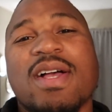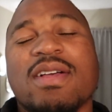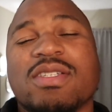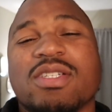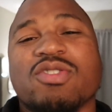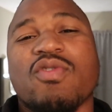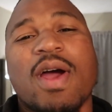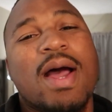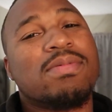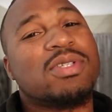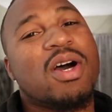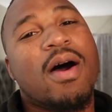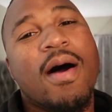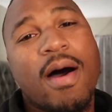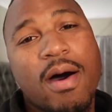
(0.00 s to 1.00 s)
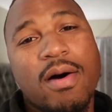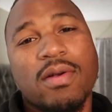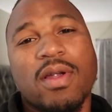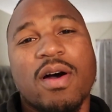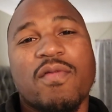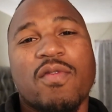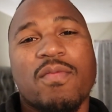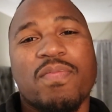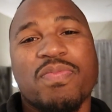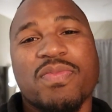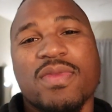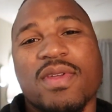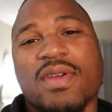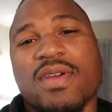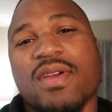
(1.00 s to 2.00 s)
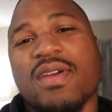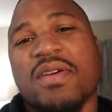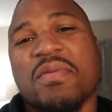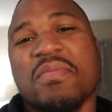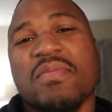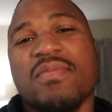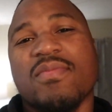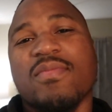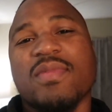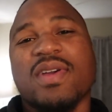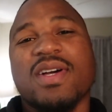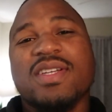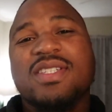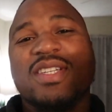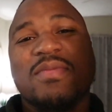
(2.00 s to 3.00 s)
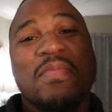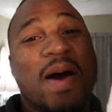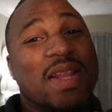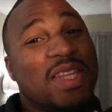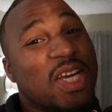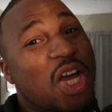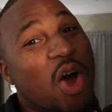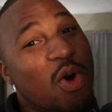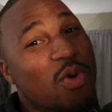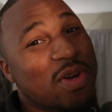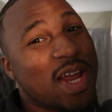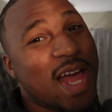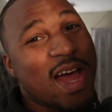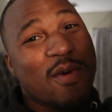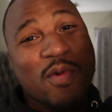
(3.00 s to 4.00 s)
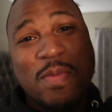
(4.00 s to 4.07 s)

Subscribe to all of them because it's about to go down.